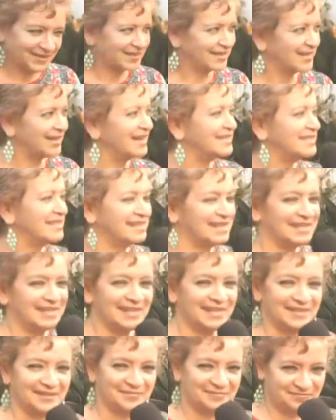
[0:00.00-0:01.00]
I
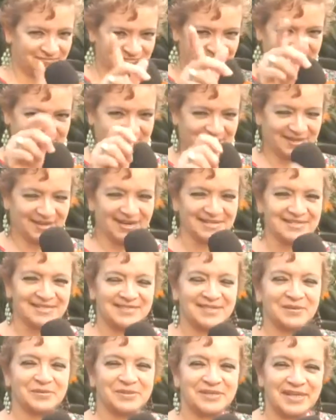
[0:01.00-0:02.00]
am giving
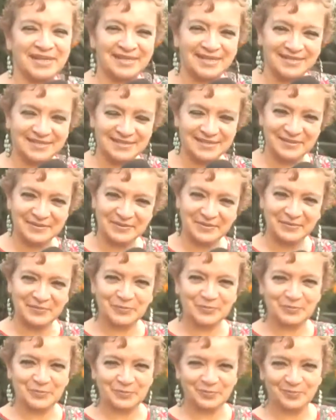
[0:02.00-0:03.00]
workshops,
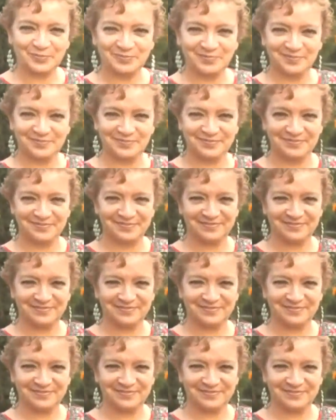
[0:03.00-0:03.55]
and there give